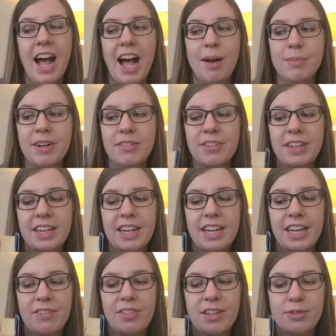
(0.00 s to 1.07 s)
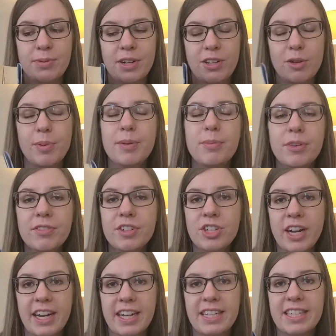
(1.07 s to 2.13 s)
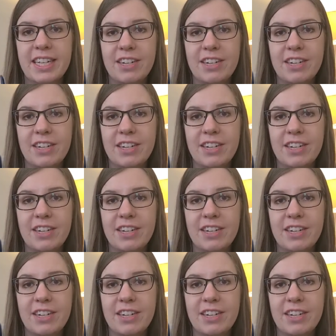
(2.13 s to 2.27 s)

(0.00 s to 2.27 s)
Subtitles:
I'm definitely going to give this one a little bit more of a chance,